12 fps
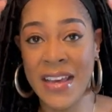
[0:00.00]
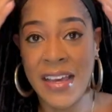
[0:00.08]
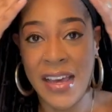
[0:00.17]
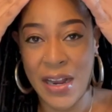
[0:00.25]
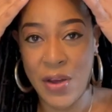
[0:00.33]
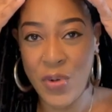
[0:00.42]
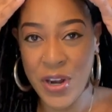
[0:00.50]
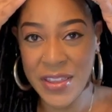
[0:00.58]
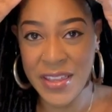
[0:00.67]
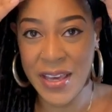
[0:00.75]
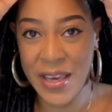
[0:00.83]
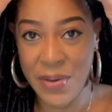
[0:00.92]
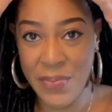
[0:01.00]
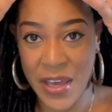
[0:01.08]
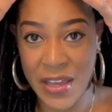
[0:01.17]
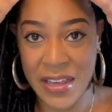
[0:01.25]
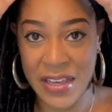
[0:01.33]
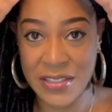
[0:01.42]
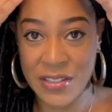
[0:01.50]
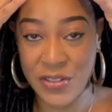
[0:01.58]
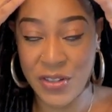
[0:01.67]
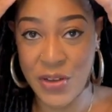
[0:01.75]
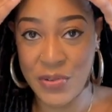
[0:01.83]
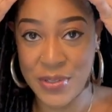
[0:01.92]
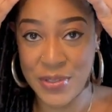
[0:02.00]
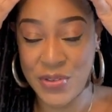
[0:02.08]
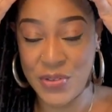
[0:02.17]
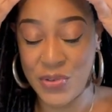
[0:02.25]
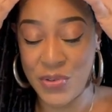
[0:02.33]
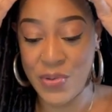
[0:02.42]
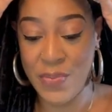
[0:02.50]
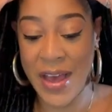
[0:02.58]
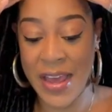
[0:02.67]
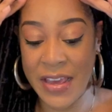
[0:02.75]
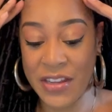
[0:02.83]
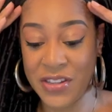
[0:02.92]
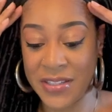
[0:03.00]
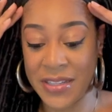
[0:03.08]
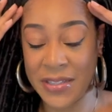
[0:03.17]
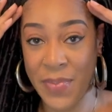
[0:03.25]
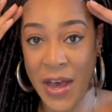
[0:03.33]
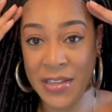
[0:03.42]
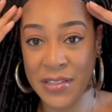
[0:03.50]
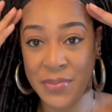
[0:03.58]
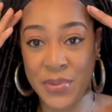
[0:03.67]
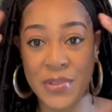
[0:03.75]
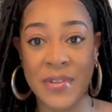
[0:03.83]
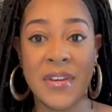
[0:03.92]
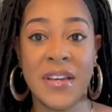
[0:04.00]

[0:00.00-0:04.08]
And I wanted the headband as close to my edges as possible